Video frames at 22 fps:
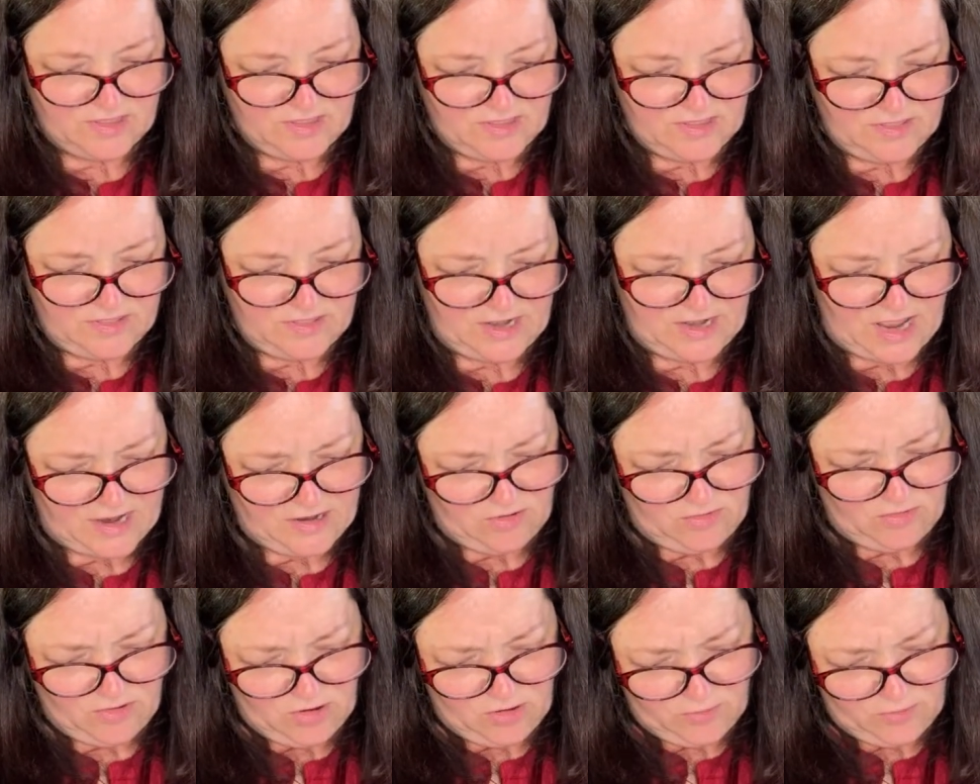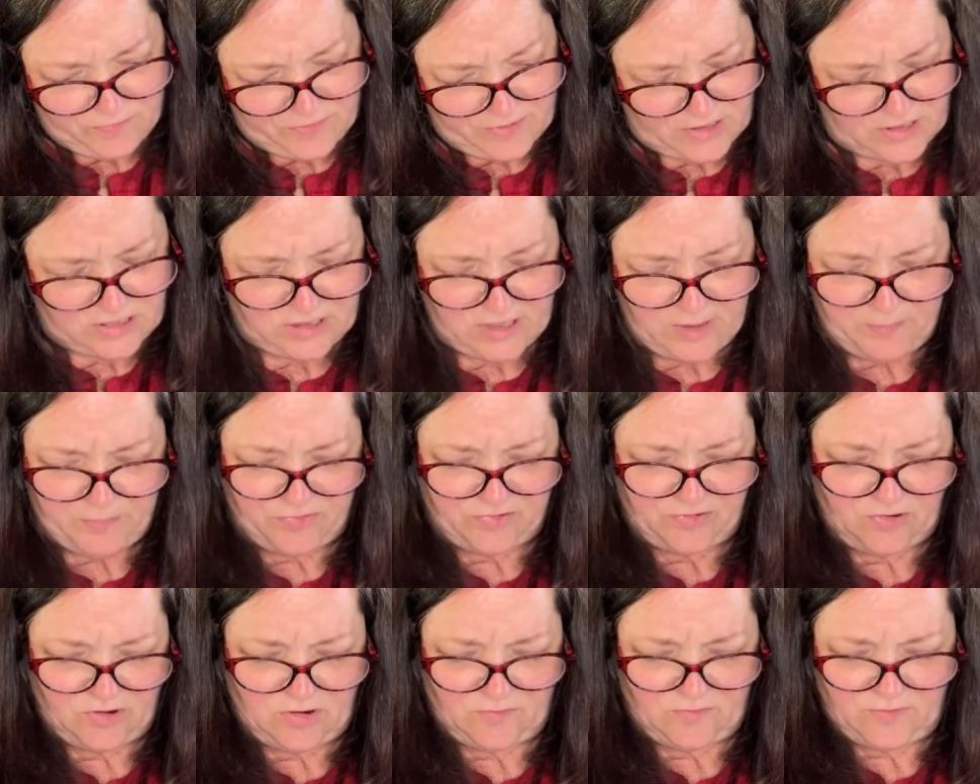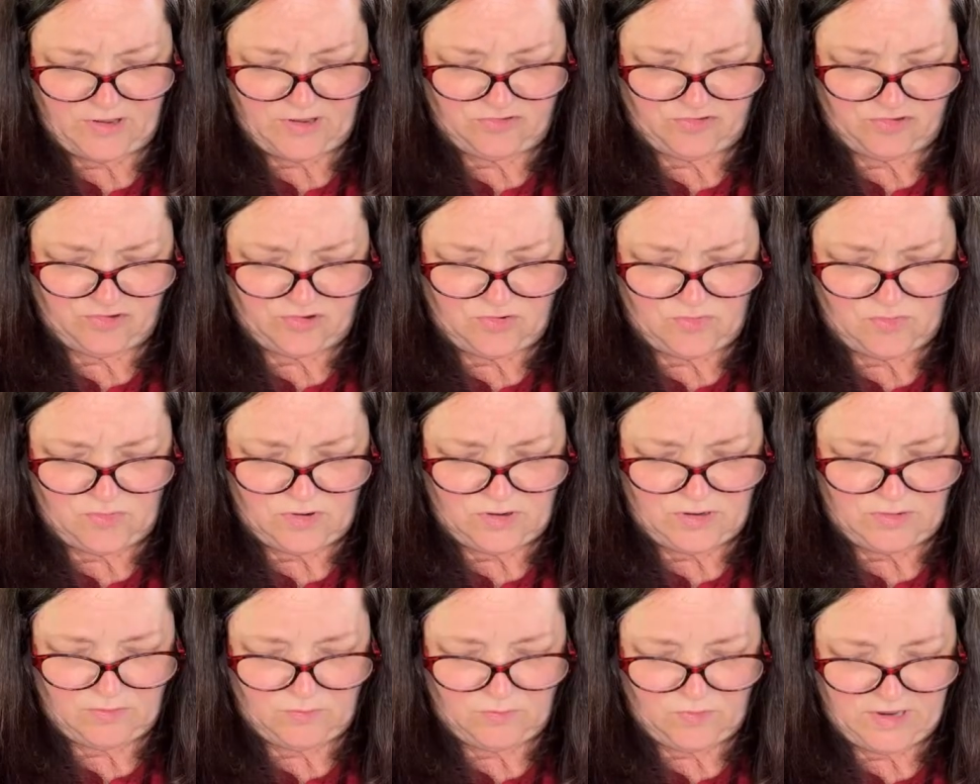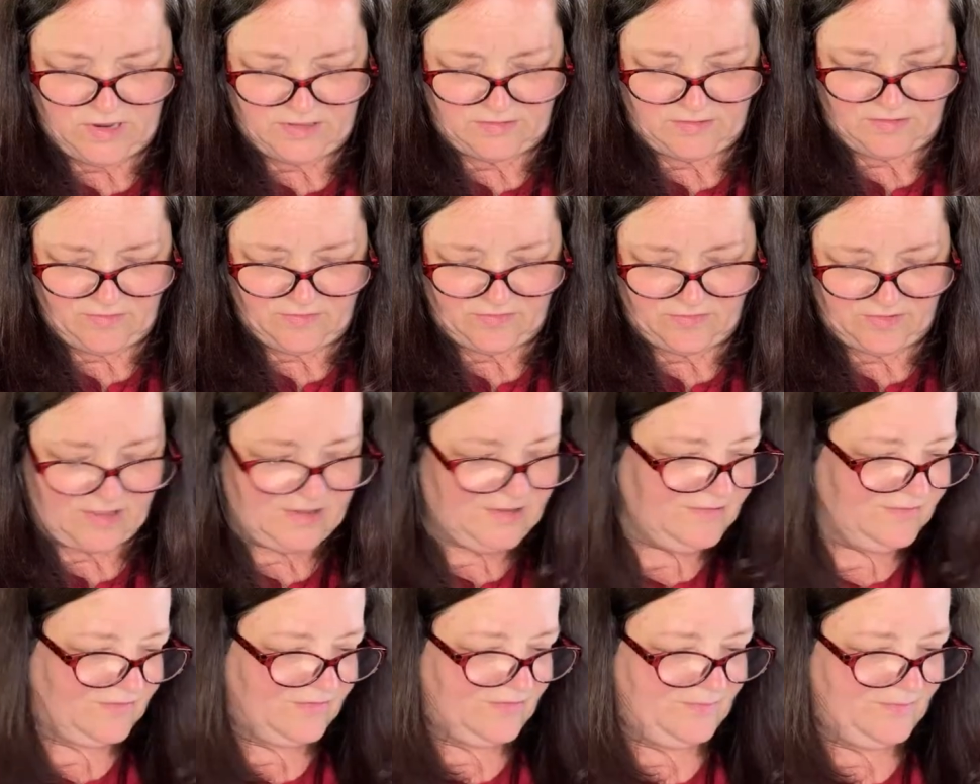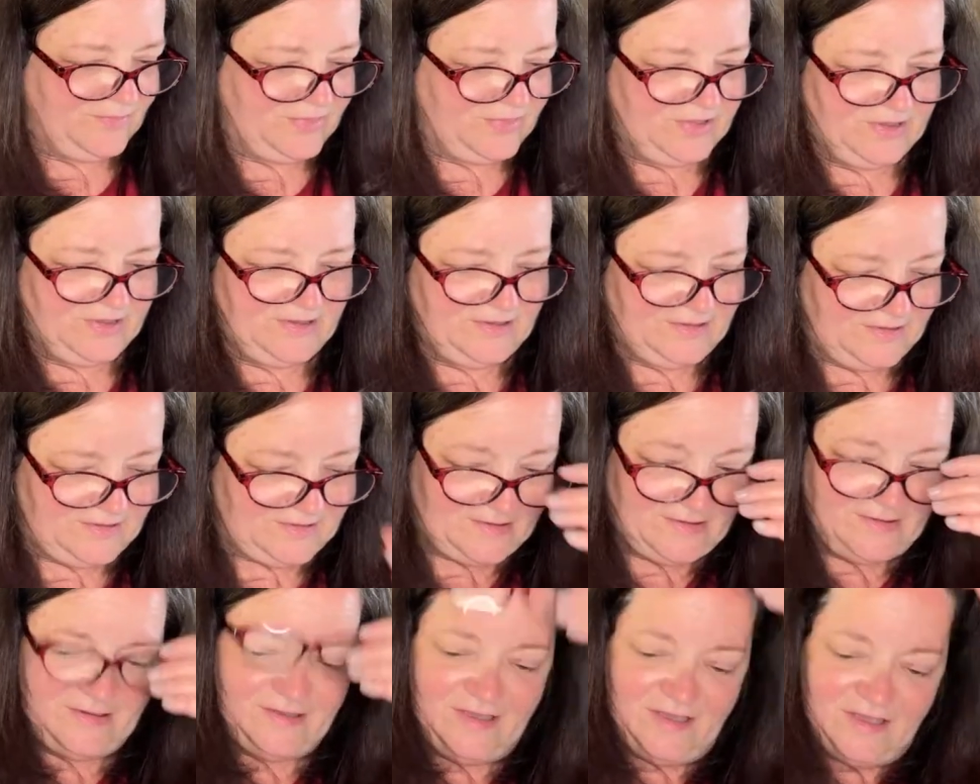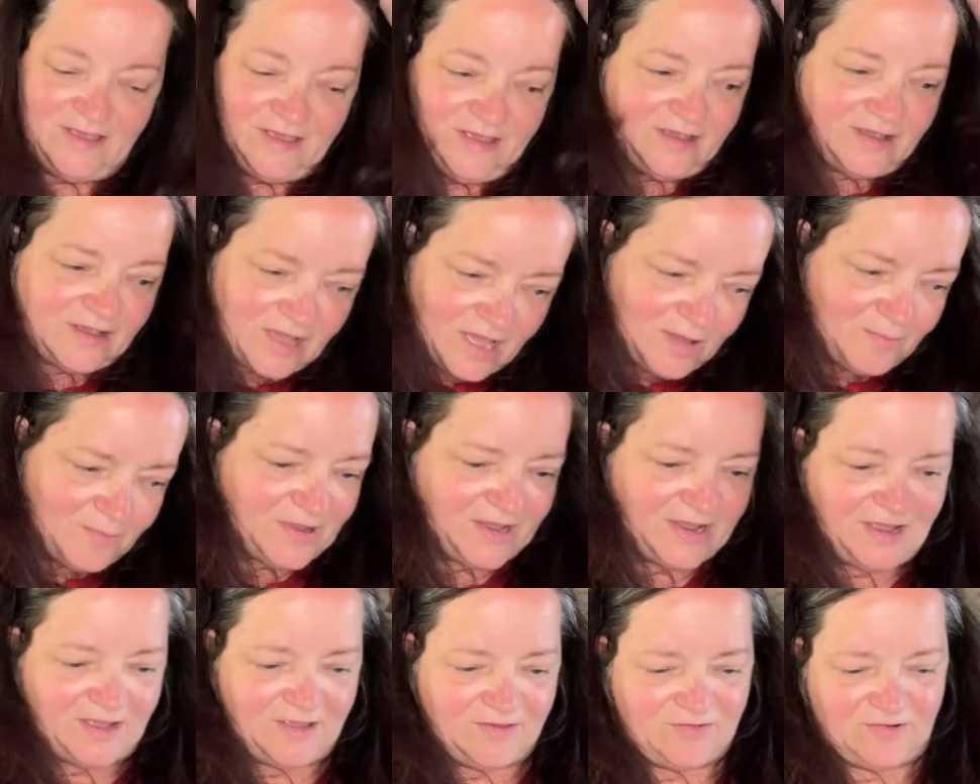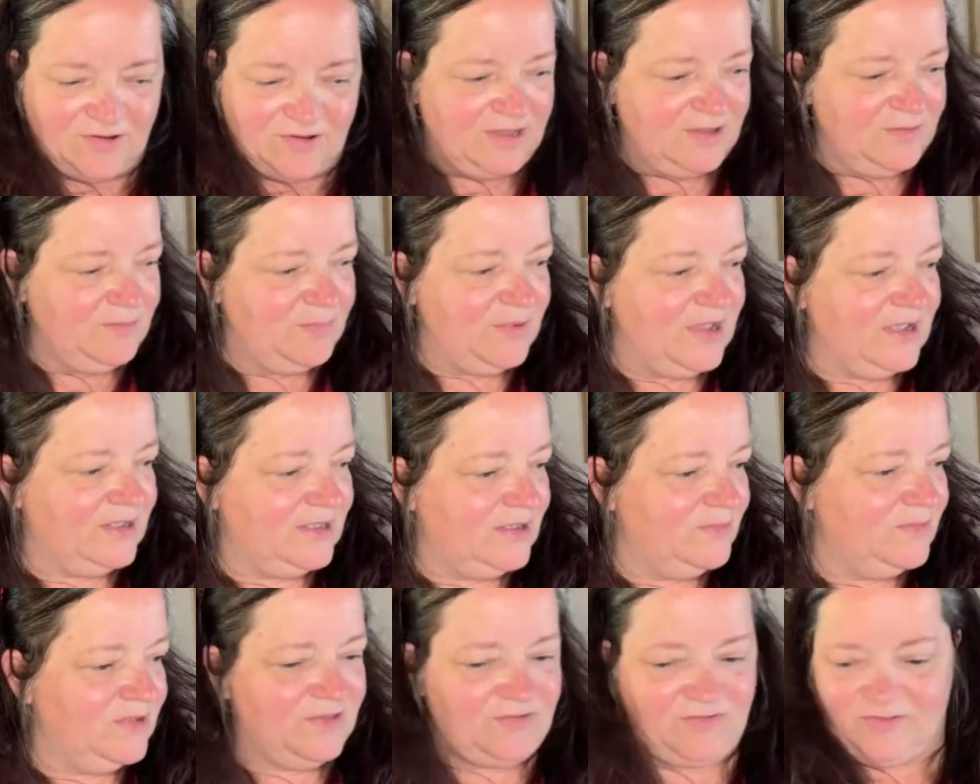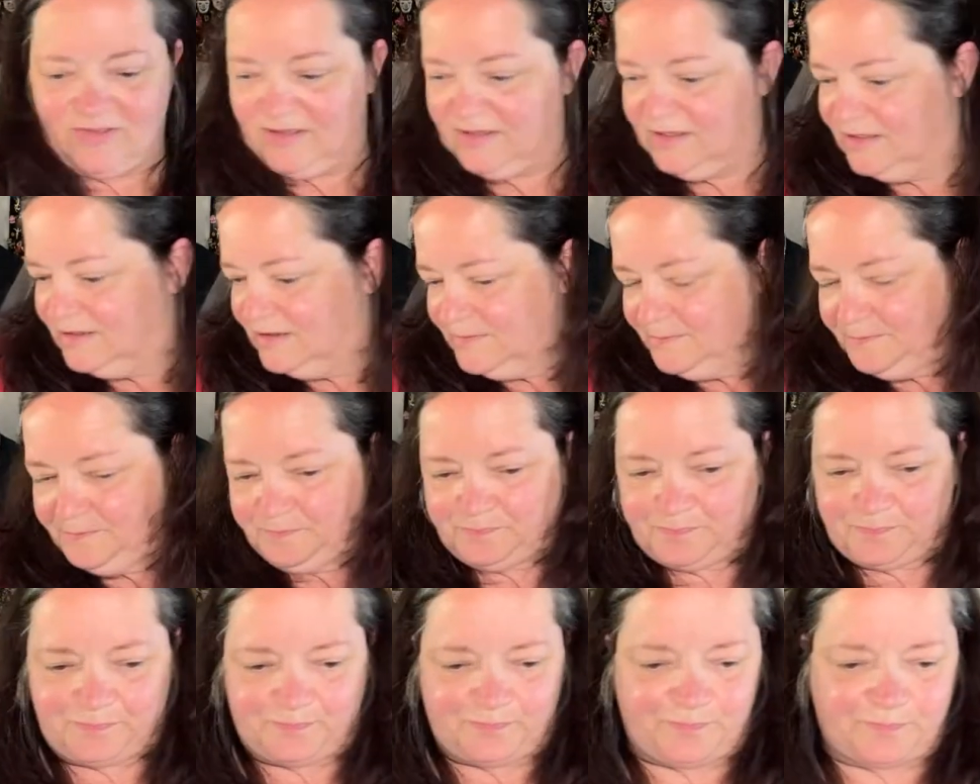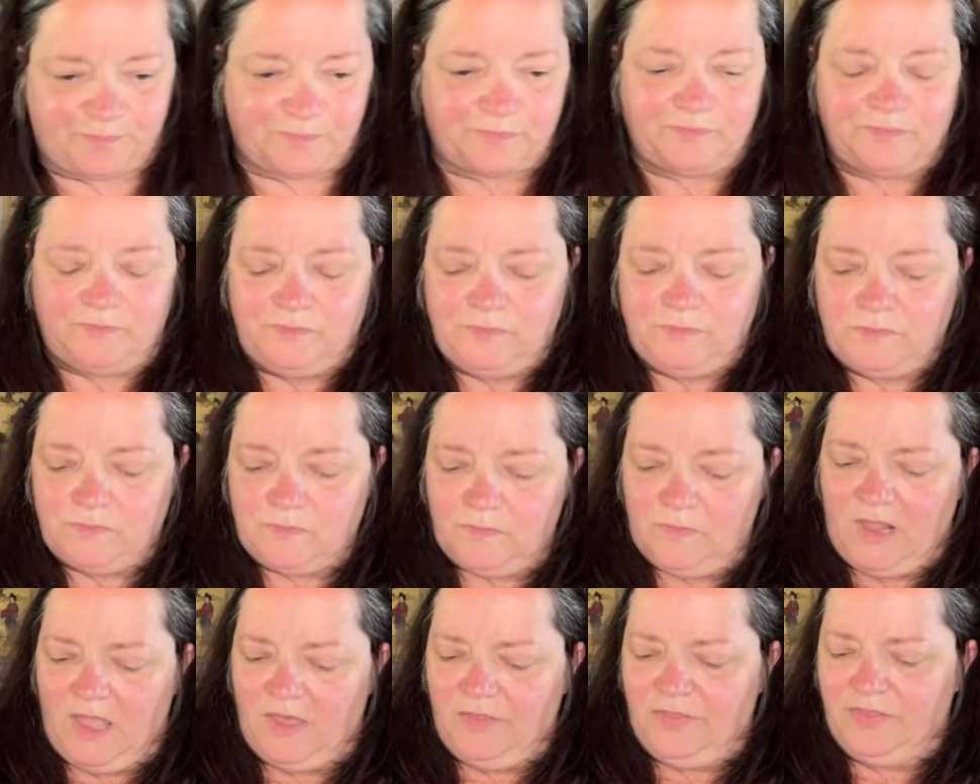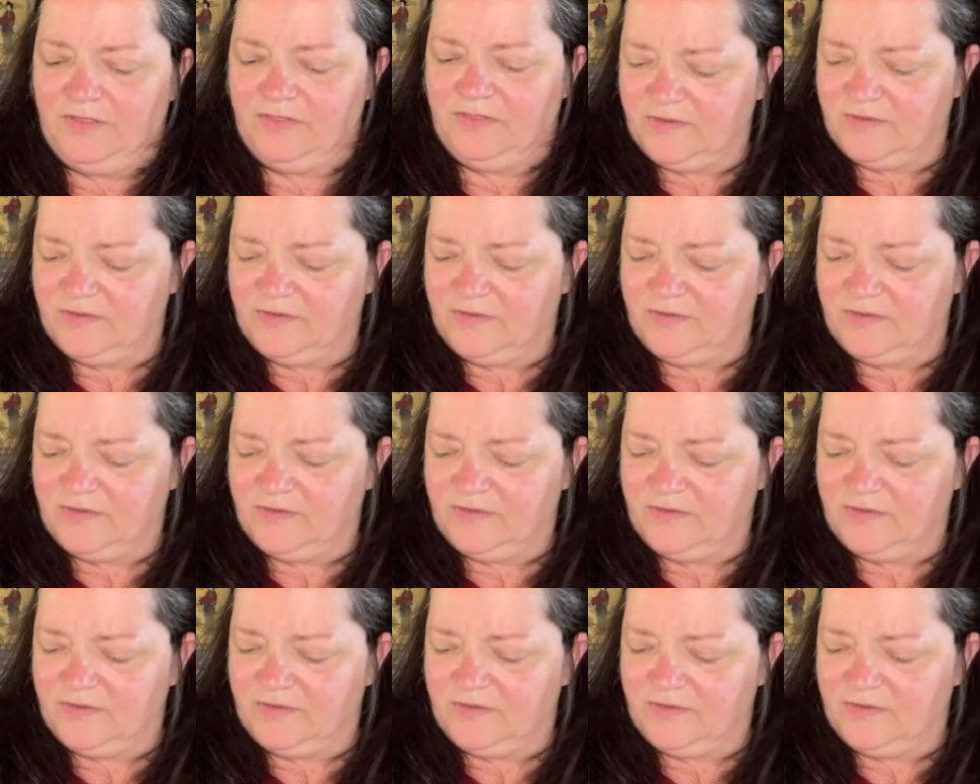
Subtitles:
that I don't know if the clips are original on. Wait, they're signed something. God, my eyes are getting bad. Give me a second. I think they